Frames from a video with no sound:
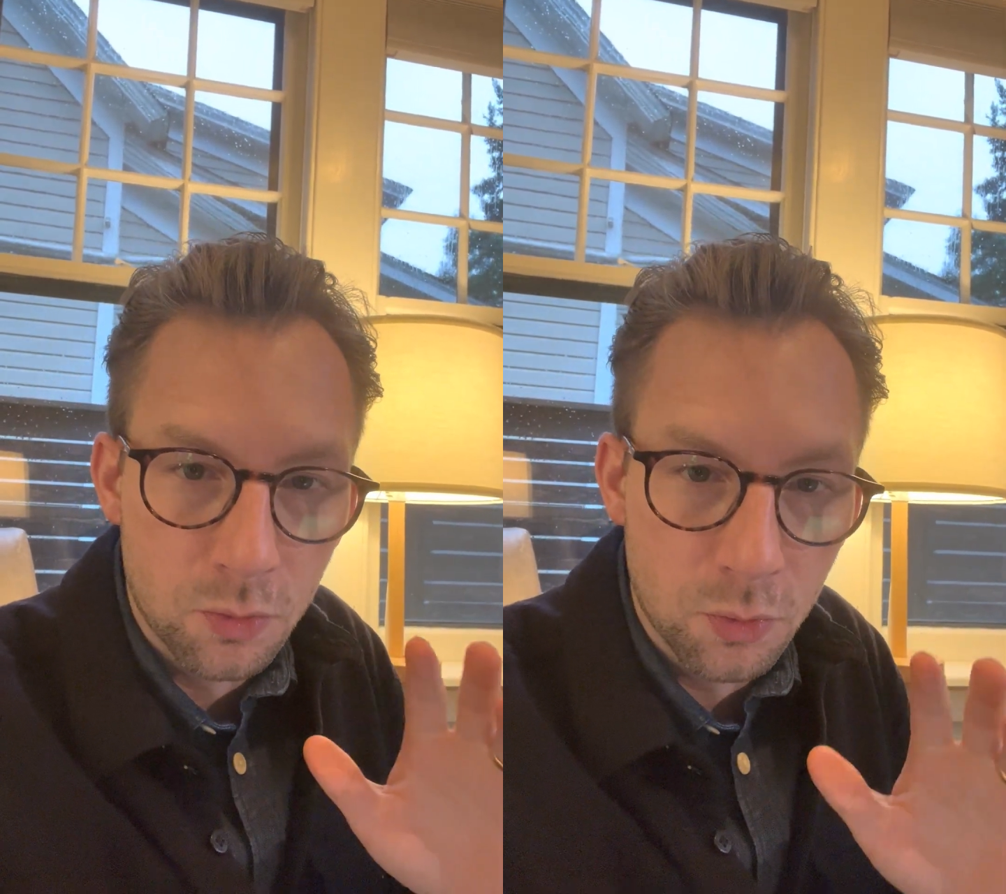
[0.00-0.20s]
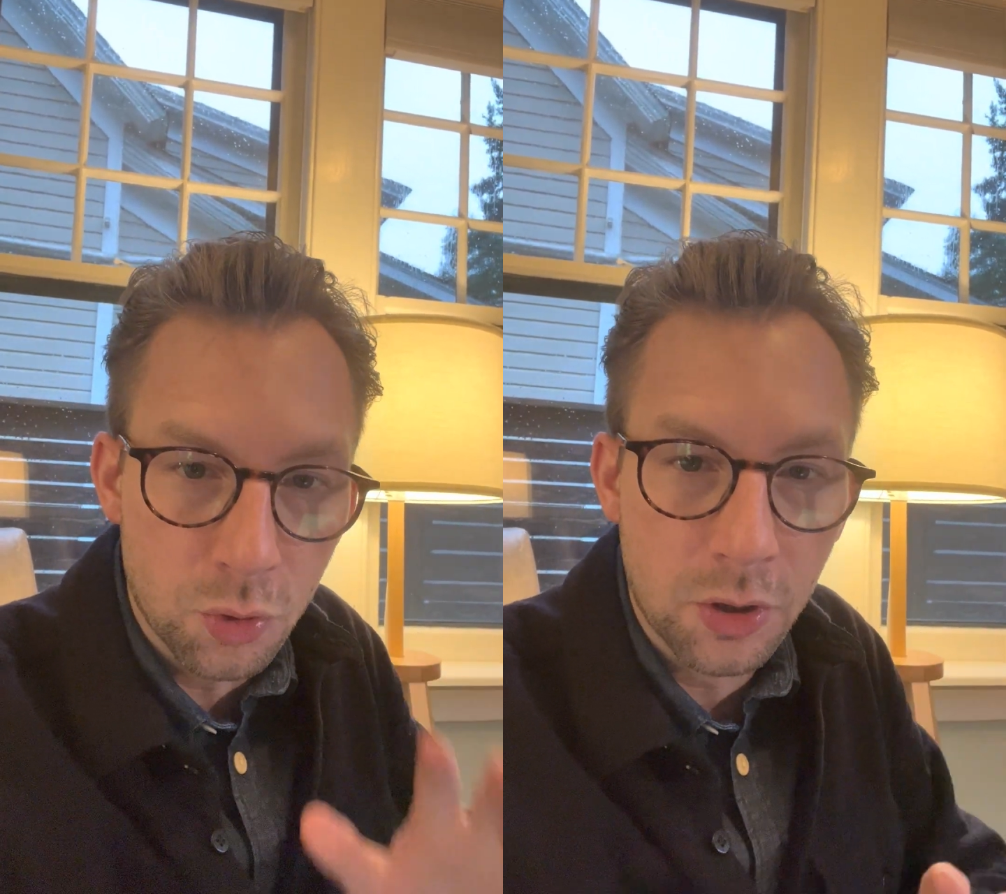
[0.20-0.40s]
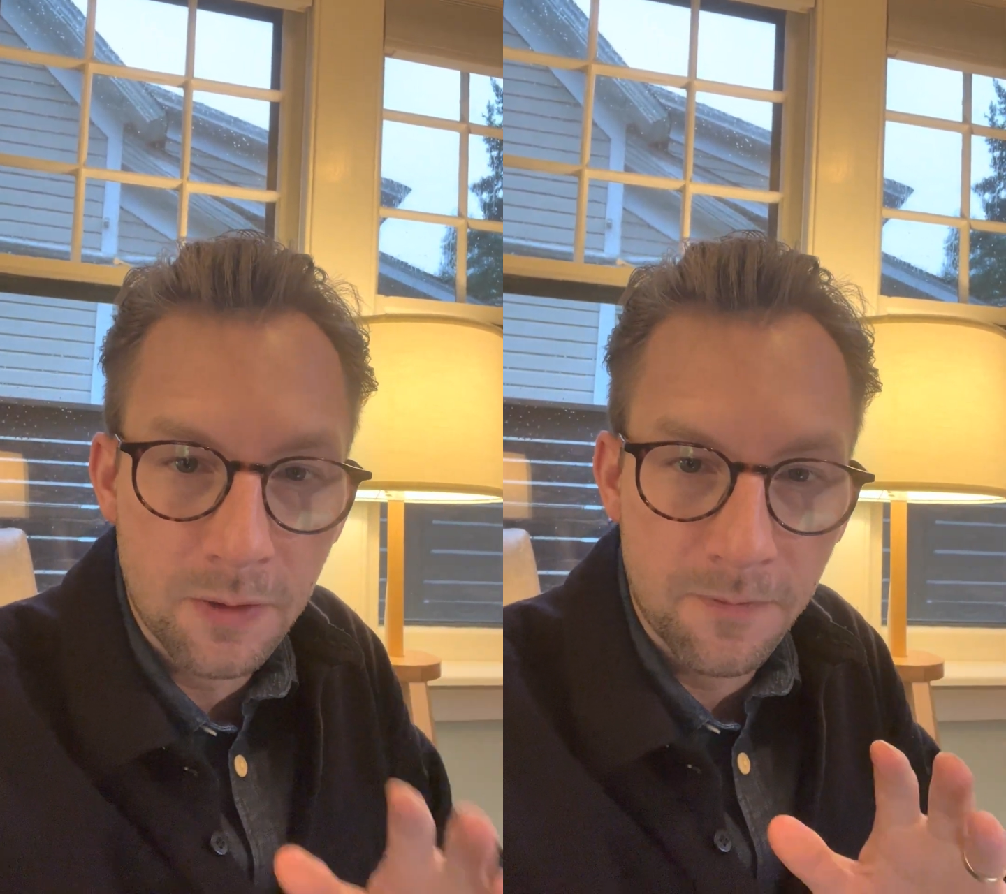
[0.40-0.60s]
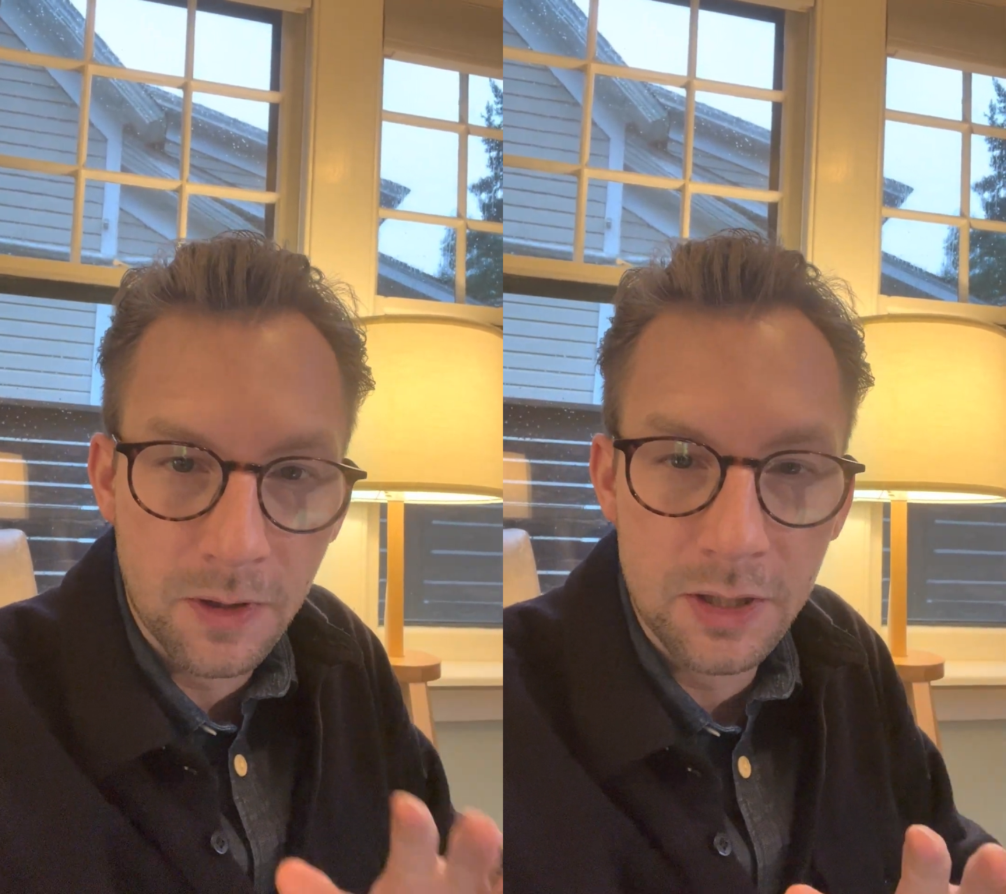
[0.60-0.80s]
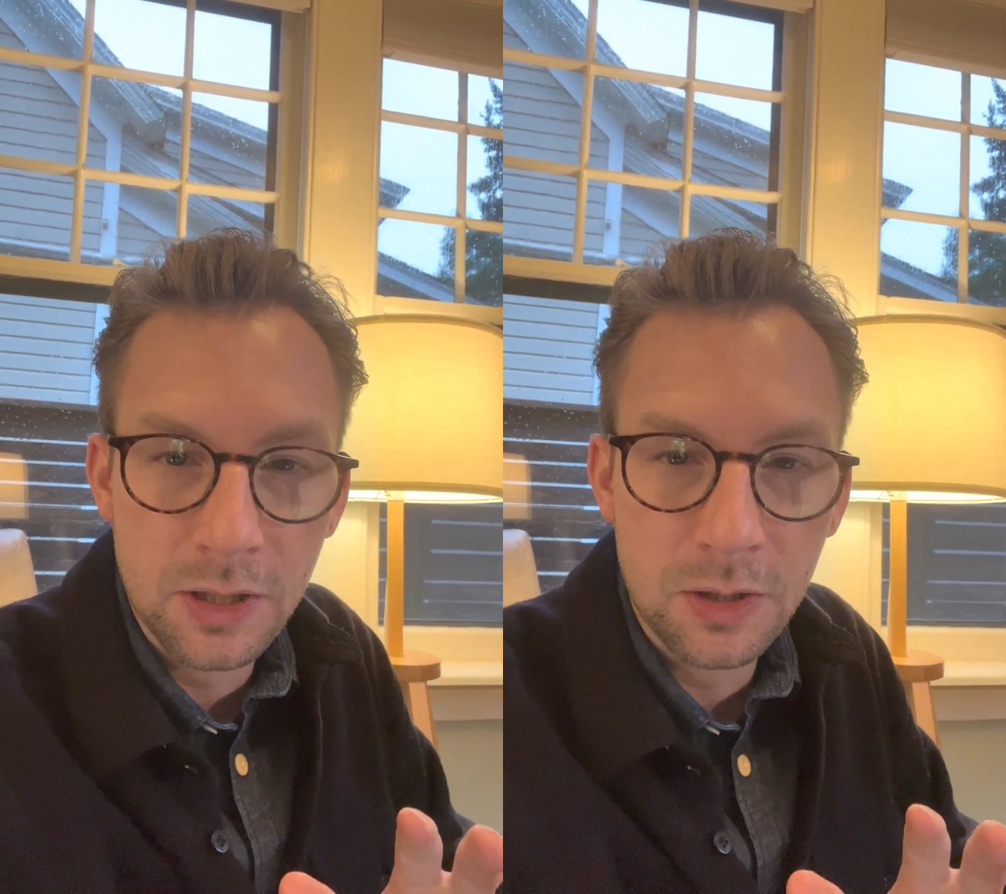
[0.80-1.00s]
look
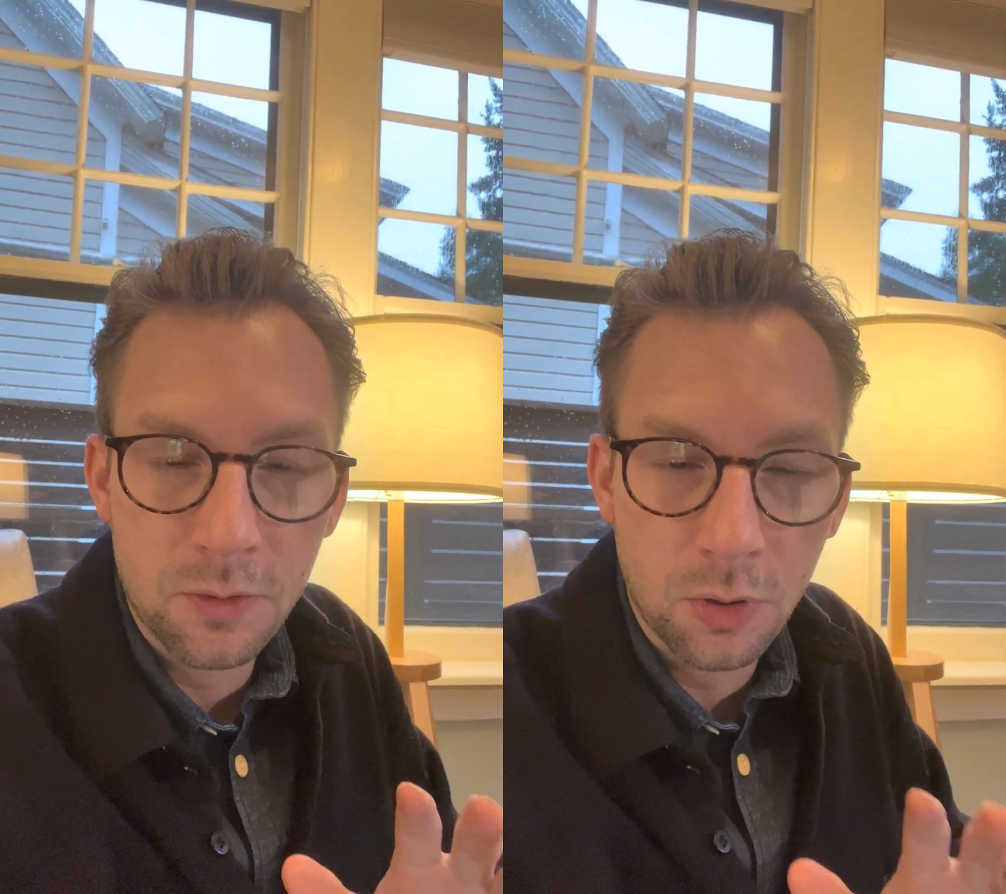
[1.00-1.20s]
very